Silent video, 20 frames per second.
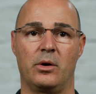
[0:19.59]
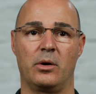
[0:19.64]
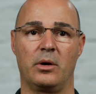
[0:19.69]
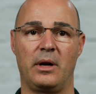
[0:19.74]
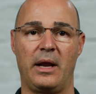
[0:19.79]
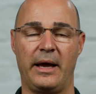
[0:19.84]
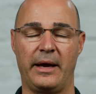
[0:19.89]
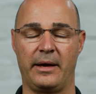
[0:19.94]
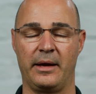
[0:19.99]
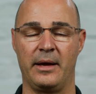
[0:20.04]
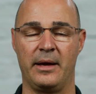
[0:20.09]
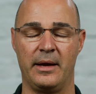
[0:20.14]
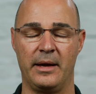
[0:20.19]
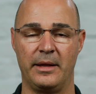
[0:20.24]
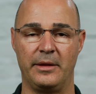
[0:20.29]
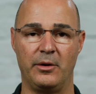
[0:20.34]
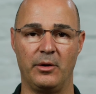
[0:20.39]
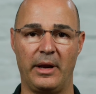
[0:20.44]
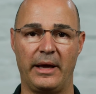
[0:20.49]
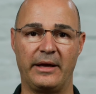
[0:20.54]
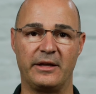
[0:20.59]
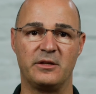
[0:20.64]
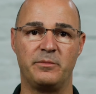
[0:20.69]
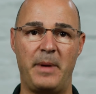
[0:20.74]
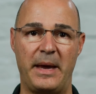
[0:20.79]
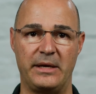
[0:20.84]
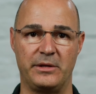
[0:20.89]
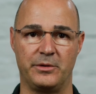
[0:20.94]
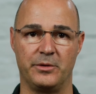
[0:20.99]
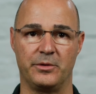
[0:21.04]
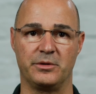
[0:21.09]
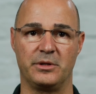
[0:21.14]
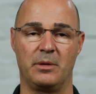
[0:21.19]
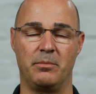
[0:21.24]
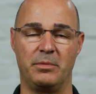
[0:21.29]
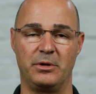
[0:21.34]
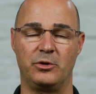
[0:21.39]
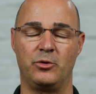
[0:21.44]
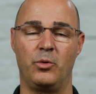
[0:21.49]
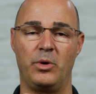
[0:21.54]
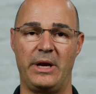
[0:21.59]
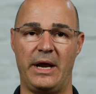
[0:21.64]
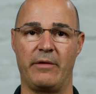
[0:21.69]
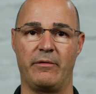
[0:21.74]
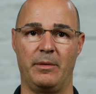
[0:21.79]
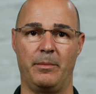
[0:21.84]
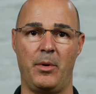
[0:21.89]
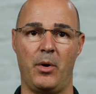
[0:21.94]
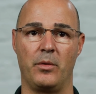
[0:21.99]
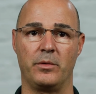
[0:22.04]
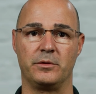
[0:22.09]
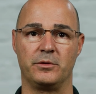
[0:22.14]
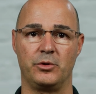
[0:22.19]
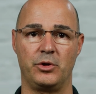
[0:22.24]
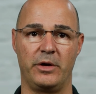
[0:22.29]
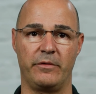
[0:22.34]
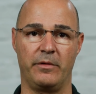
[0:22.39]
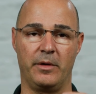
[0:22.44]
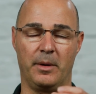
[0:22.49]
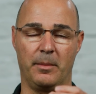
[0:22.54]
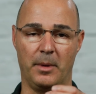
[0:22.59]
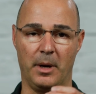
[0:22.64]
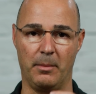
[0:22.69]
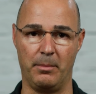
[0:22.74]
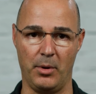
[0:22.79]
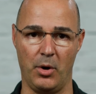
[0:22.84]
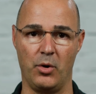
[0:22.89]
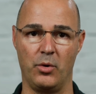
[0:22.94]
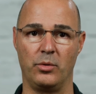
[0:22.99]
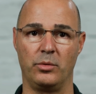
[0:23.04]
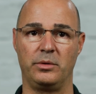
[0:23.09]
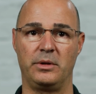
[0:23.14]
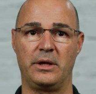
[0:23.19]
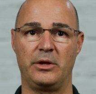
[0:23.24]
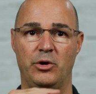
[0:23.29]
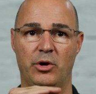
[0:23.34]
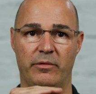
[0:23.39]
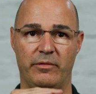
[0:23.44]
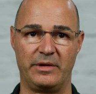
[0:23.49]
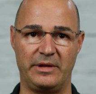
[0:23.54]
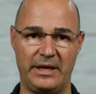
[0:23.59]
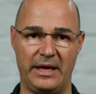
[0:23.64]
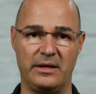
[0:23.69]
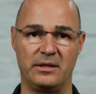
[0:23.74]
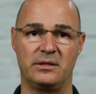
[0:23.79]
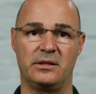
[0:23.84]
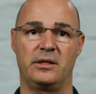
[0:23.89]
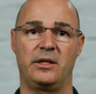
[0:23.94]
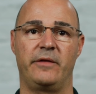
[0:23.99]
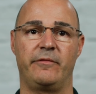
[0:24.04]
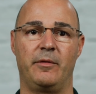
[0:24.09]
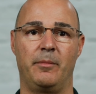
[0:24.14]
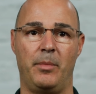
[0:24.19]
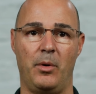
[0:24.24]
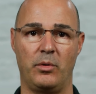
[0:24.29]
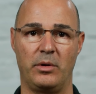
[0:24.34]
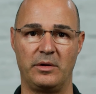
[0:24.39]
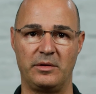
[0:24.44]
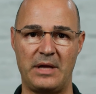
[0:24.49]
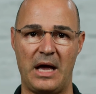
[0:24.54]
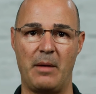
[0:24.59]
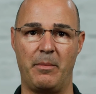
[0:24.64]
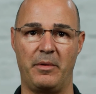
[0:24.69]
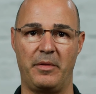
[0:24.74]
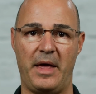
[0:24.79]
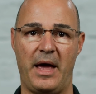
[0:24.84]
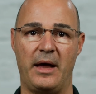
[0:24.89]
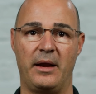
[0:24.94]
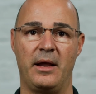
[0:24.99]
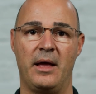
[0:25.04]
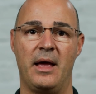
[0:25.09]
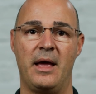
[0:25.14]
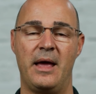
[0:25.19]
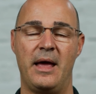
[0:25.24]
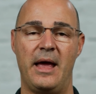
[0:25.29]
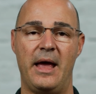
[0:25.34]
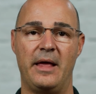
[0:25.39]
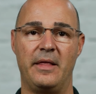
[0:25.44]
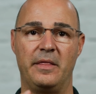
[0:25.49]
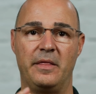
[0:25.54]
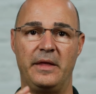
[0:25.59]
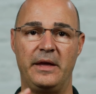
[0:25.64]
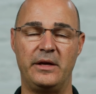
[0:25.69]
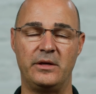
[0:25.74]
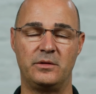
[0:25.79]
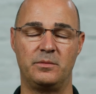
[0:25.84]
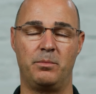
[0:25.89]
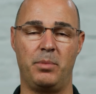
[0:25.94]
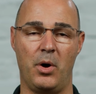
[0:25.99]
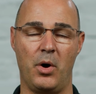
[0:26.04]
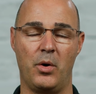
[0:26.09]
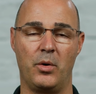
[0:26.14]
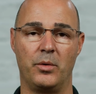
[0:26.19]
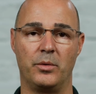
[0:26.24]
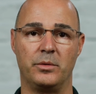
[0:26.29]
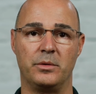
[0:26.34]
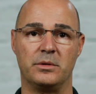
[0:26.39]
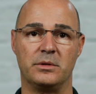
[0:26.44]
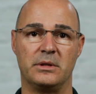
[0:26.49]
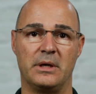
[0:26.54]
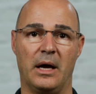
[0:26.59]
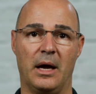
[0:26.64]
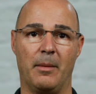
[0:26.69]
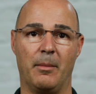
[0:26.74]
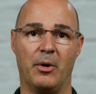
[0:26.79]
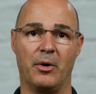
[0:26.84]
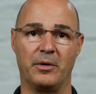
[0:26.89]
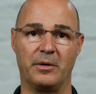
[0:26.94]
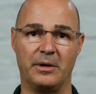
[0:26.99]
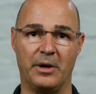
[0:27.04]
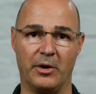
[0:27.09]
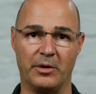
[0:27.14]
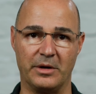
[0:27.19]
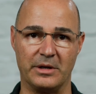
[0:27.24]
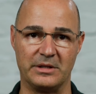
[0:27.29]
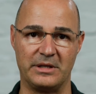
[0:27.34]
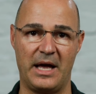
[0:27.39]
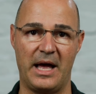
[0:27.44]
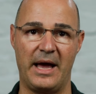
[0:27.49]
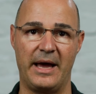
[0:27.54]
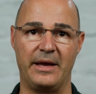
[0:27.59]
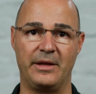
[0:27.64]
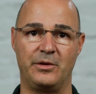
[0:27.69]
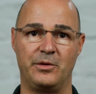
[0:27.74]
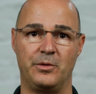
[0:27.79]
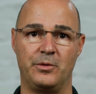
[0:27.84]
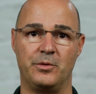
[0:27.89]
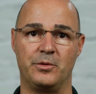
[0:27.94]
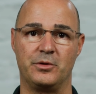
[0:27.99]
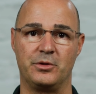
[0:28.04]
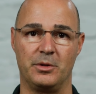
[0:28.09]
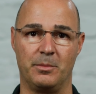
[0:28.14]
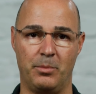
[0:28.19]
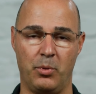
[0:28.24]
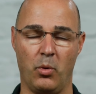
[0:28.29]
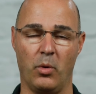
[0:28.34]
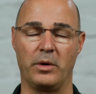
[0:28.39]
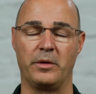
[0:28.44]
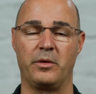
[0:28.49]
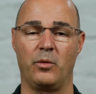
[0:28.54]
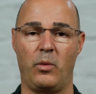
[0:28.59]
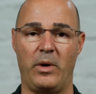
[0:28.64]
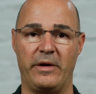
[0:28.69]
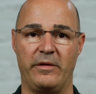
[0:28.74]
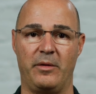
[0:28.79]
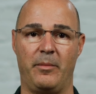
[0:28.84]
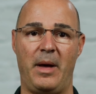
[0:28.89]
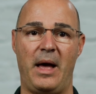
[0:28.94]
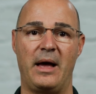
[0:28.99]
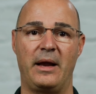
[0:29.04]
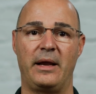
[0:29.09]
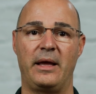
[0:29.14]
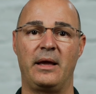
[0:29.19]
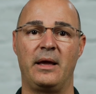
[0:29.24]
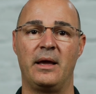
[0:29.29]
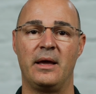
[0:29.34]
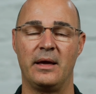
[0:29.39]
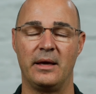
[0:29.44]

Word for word: or like they're like spacers in between every bone. So you have a, a bone, then you have a disc, and you have a bone on top of that. And these bones um, are, are designed to support the weight of the body,